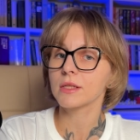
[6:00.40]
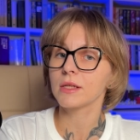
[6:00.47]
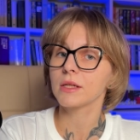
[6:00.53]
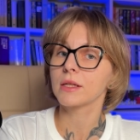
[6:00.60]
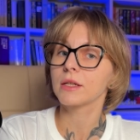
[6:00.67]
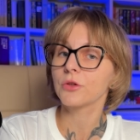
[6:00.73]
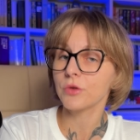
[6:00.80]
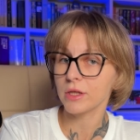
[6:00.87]
a
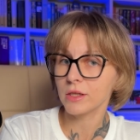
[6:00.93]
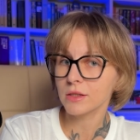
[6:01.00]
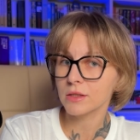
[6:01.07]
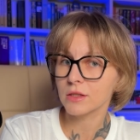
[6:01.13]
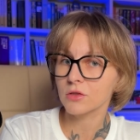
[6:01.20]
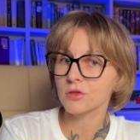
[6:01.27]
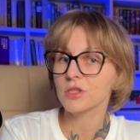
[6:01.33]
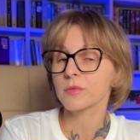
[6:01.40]
grid
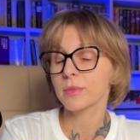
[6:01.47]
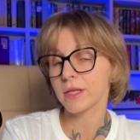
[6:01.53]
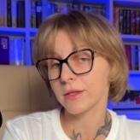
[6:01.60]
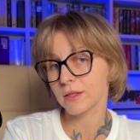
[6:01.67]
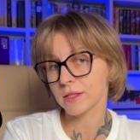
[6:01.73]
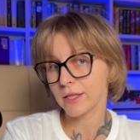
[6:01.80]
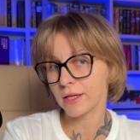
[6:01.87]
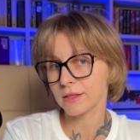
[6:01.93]
to display the
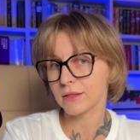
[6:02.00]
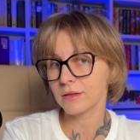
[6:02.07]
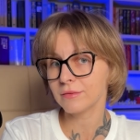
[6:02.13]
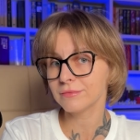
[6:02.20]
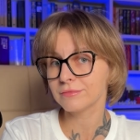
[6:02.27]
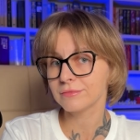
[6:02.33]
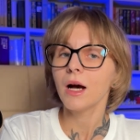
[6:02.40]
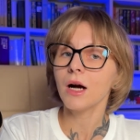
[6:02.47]
data,
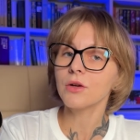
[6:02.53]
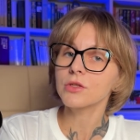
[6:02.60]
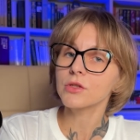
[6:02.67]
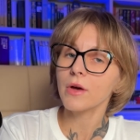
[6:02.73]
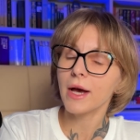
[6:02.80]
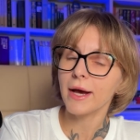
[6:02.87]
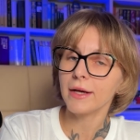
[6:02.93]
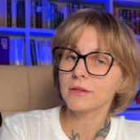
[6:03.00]
how to
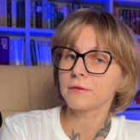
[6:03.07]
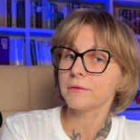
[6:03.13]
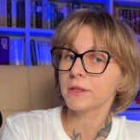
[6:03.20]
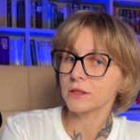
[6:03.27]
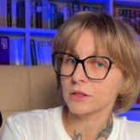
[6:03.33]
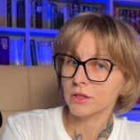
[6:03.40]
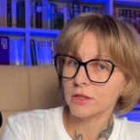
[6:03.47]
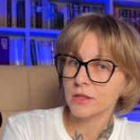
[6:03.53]
add
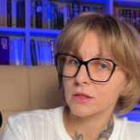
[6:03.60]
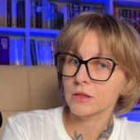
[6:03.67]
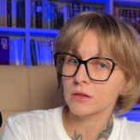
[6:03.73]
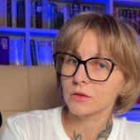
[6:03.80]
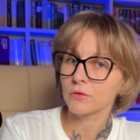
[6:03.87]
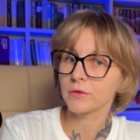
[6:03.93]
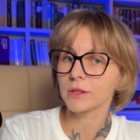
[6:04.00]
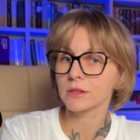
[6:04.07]
filters to
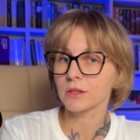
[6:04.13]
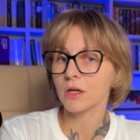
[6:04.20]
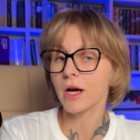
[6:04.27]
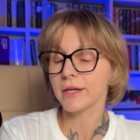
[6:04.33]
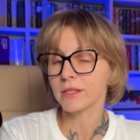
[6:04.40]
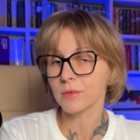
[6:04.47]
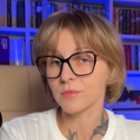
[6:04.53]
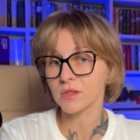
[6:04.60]
filter
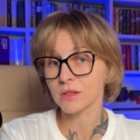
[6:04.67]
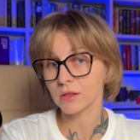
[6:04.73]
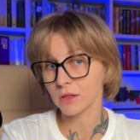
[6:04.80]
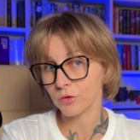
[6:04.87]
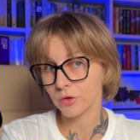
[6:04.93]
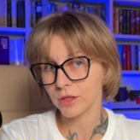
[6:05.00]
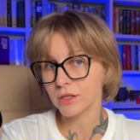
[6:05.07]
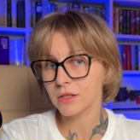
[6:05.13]
items in a
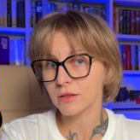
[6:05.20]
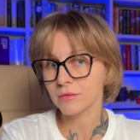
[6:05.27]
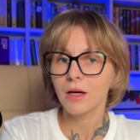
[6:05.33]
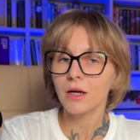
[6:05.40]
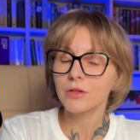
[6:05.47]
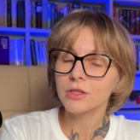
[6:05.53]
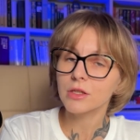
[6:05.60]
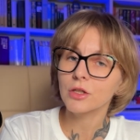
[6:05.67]
grid,
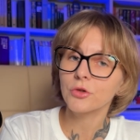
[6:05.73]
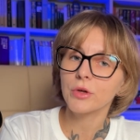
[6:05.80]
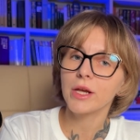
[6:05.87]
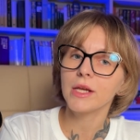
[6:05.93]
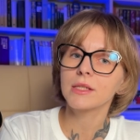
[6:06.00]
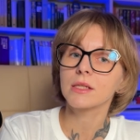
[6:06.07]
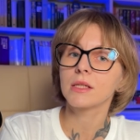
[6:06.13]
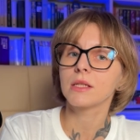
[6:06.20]
how to
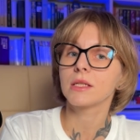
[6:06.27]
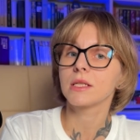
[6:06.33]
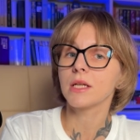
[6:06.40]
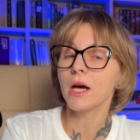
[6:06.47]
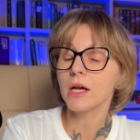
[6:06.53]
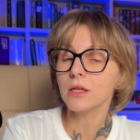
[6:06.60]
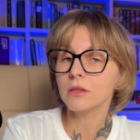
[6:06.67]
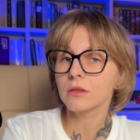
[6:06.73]
create a
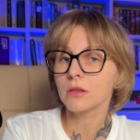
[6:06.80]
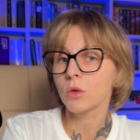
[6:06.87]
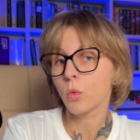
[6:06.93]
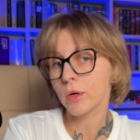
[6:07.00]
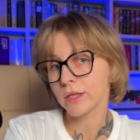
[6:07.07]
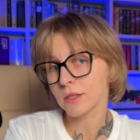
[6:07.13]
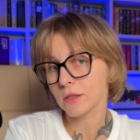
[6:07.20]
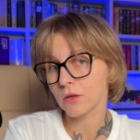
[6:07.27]
dialog
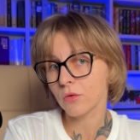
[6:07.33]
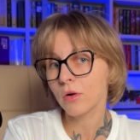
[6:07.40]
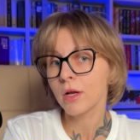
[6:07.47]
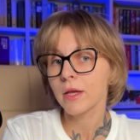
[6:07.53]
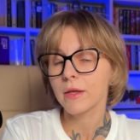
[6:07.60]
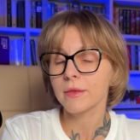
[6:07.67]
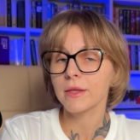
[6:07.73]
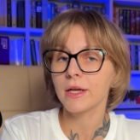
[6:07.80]
window
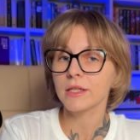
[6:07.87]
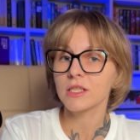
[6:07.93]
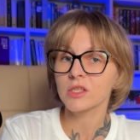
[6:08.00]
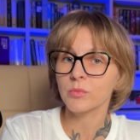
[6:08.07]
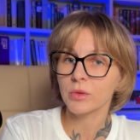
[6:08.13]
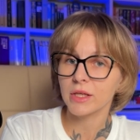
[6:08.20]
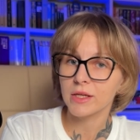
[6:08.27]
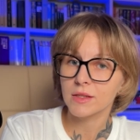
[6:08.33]
that
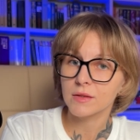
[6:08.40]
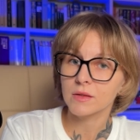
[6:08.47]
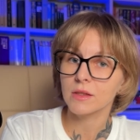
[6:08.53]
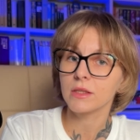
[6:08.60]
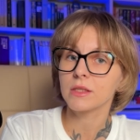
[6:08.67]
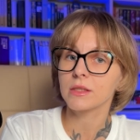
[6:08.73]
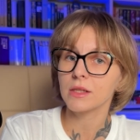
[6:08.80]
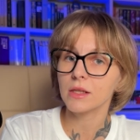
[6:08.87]
displays uh,
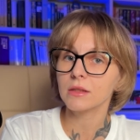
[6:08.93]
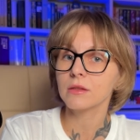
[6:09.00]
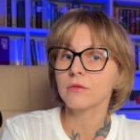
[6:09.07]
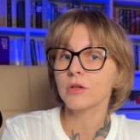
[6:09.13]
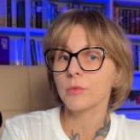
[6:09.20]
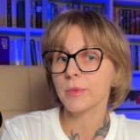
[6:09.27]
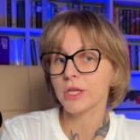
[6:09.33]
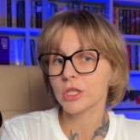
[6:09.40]
detailed
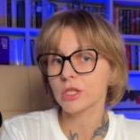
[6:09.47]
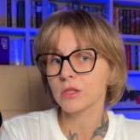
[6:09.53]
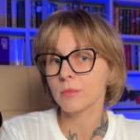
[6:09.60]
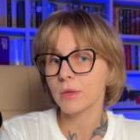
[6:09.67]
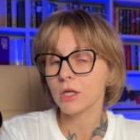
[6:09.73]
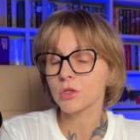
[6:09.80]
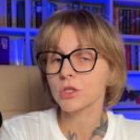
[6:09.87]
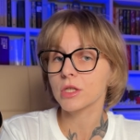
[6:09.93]
information
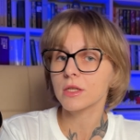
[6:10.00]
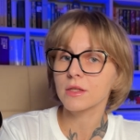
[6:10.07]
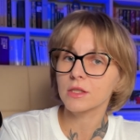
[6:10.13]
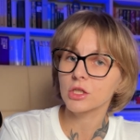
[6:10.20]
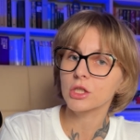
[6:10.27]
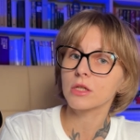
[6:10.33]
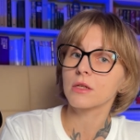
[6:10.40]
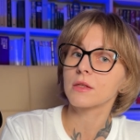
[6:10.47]
about
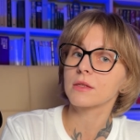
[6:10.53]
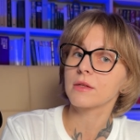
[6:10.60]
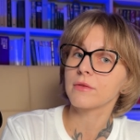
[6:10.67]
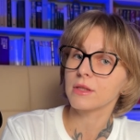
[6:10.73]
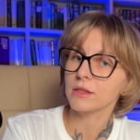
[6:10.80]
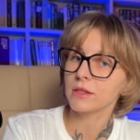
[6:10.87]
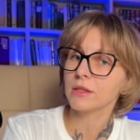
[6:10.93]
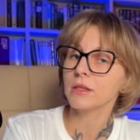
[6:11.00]
each uh,
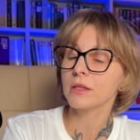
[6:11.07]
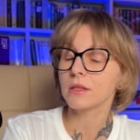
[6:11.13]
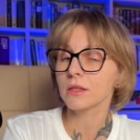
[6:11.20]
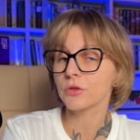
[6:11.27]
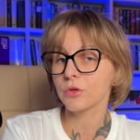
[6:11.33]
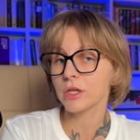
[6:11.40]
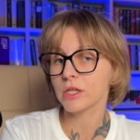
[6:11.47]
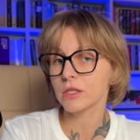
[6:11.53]
civilian in the
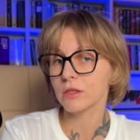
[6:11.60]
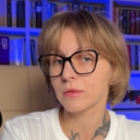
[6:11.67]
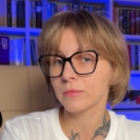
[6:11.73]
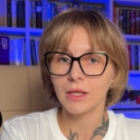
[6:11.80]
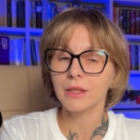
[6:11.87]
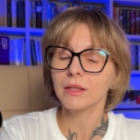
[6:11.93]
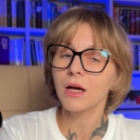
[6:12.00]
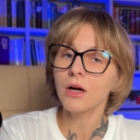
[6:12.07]
grid,
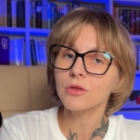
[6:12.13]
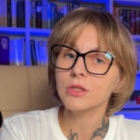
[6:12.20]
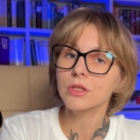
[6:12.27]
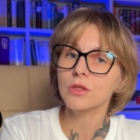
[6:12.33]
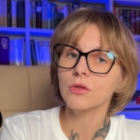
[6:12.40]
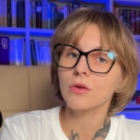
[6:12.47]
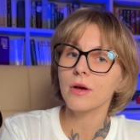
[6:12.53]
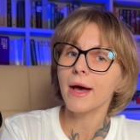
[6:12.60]
and how
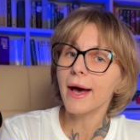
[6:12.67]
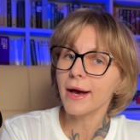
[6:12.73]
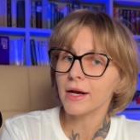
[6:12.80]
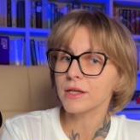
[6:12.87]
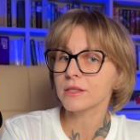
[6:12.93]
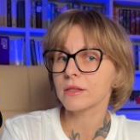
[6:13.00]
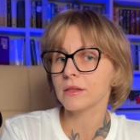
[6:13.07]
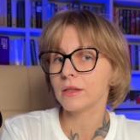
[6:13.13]
to
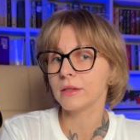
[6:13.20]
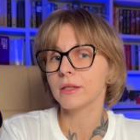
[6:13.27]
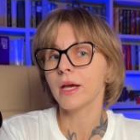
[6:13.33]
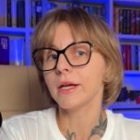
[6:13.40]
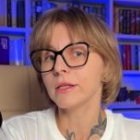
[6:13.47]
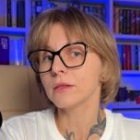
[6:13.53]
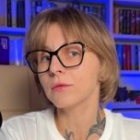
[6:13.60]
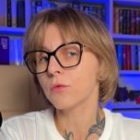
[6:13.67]
add an
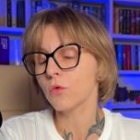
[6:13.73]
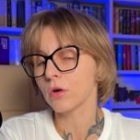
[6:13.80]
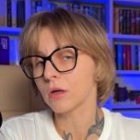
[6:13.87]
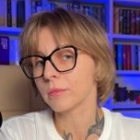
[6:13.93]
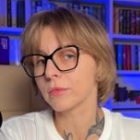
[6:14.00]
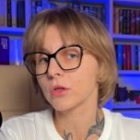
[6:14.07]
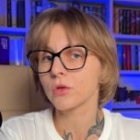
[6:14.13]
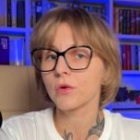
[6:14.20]
edit
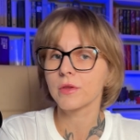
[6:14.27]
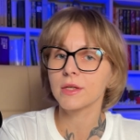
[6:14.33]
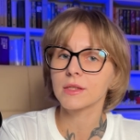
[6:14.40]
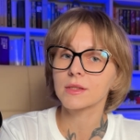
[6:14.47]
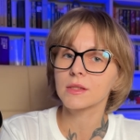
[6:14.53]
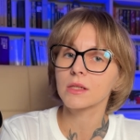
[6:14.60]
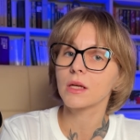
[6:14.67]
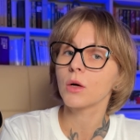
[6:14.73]
form to
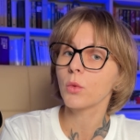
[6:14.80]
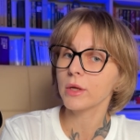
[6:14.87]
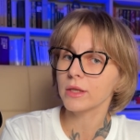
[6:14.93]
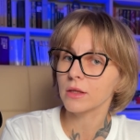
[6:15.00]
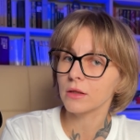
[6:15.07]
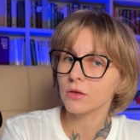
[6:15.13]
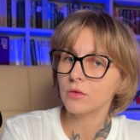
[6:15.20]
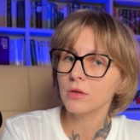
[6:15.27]
this
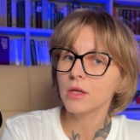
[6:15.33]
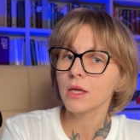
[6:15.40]
window